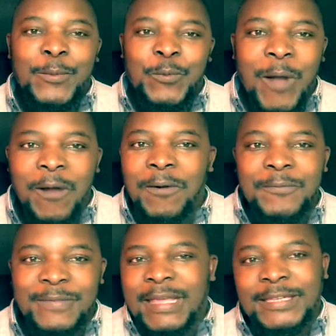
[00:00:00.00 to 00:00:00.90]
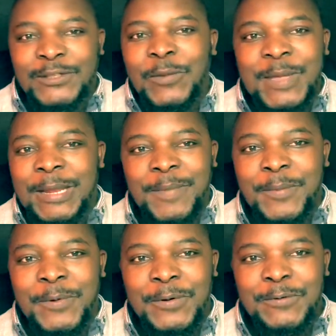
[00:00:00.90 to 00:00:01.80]
while there are so many
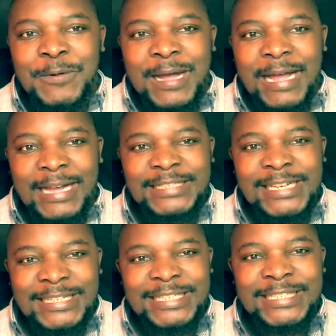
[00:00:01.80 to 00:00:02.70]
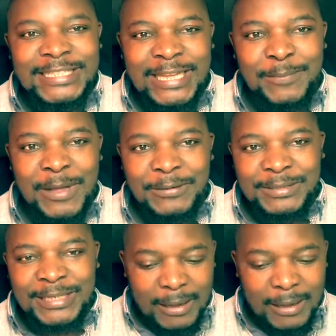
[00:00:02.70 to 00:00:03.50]
people who are actually teaching about